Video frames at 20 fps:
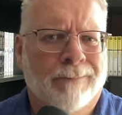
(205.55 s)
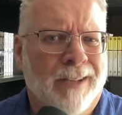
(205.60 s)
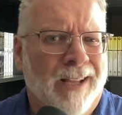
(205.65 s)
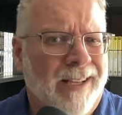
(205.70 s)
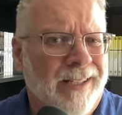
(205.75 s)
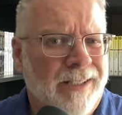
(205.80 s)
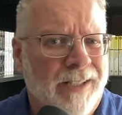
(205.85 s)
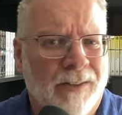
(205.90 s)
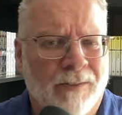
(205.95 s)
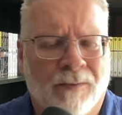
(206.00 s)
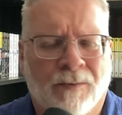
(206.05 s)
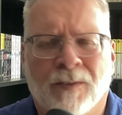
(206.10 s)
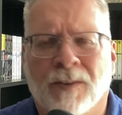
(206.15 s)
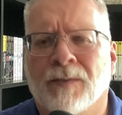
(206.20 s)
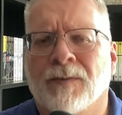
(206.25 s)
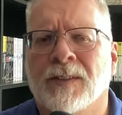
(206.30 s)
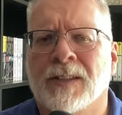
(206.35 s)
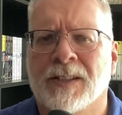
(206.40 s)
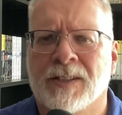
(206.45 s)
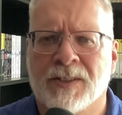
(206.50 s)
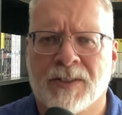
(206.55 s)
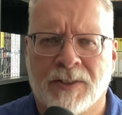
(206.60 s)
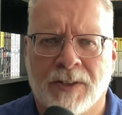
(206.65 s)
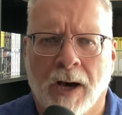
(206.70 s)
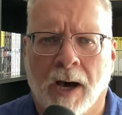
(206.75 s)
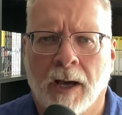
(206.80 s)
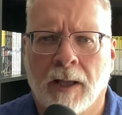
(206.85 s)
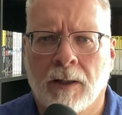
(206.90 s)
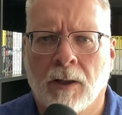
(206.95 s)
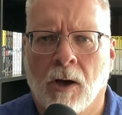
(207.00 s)
1950s
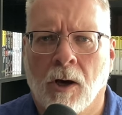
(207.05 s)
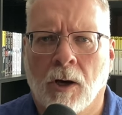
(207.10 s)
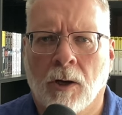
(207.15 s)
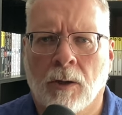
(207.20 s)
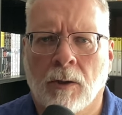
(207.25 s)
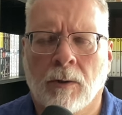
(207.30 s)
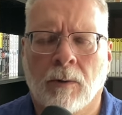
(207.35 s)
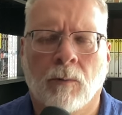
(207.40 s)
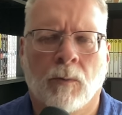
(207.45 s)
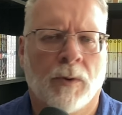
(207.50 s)
dialogue